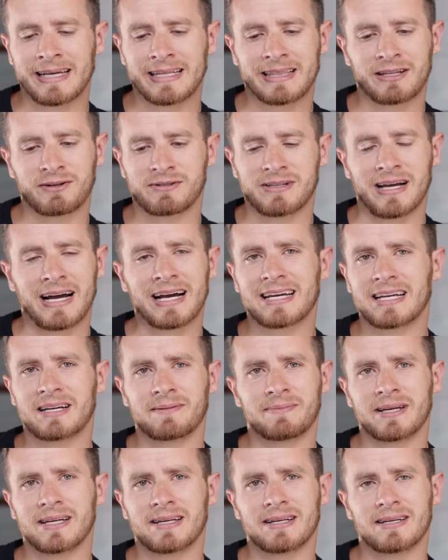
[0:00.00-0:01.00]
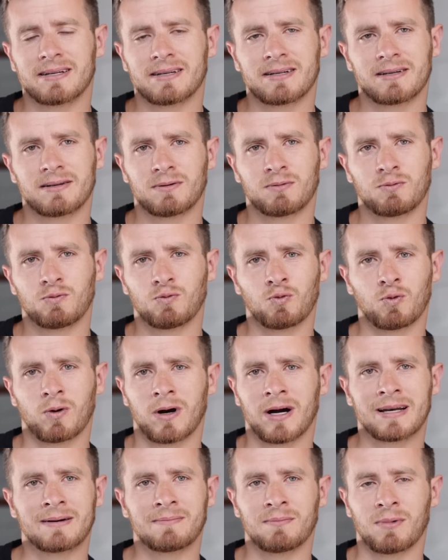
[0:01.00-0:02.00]
like, there's not gonna be
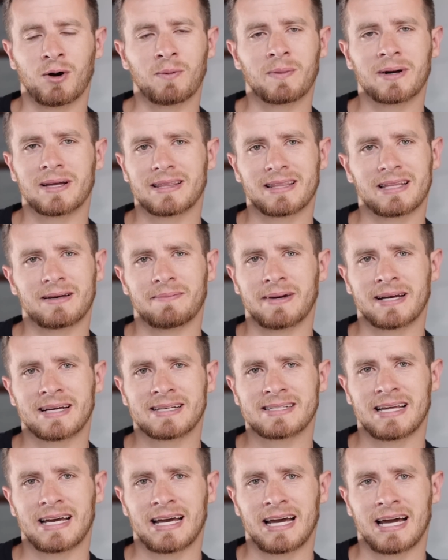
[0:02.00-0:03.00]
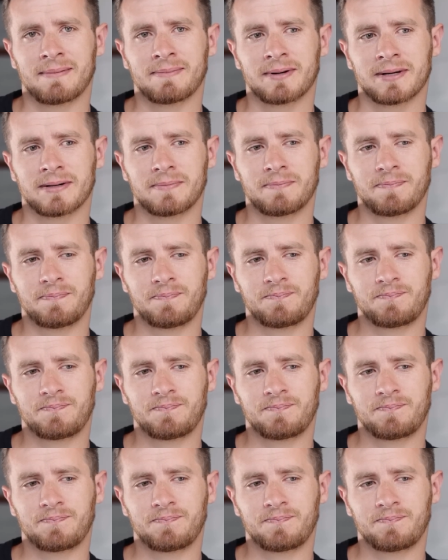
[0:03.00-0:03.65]
one moment that makes that happen.